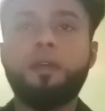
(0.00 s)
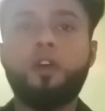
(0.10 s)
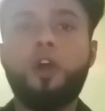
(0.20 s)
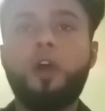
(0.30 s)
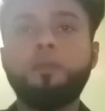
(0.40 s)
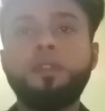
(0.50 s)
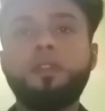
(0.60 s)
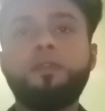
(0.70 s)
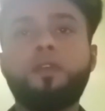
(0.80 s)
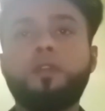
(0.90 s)

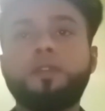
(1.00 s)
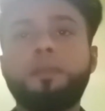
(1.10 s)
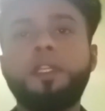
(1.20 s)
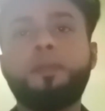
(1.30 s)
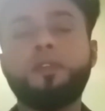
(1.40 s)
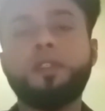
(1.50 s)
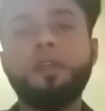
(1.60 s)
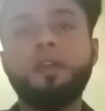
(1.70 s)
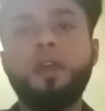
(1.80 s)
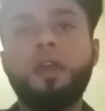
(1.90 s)
Objective of the mini project
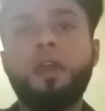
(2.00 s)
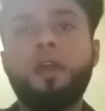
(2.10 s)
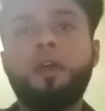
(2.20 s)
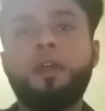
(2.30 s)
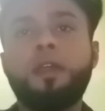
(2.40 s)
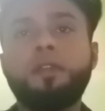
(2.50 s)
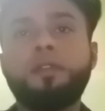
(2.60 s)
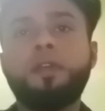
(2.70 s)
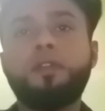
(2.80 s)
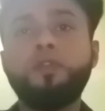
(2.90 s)
is
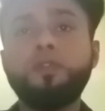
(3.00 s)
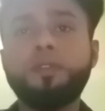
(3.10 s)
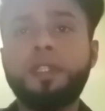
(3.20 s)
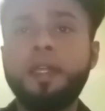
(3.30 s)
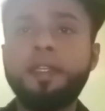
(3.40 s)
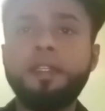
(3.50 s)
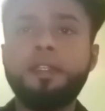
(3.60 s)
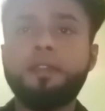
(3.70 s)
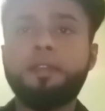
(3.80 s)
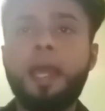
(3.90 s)
to study
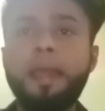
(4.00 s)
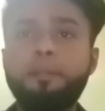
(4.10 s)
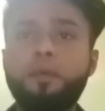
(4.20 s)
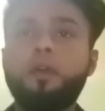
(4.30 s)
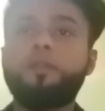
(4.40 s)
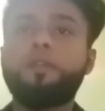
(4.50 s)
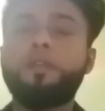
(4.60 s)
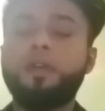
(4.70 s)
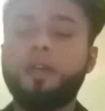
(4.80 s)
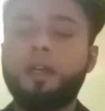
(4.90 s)
the type of
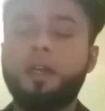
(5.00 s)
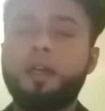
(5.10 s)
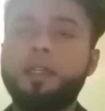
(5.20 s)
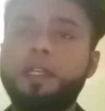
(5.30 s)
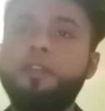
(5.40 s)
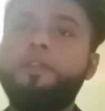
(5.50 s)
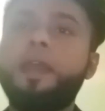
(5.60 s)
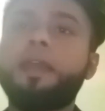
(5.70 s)
defect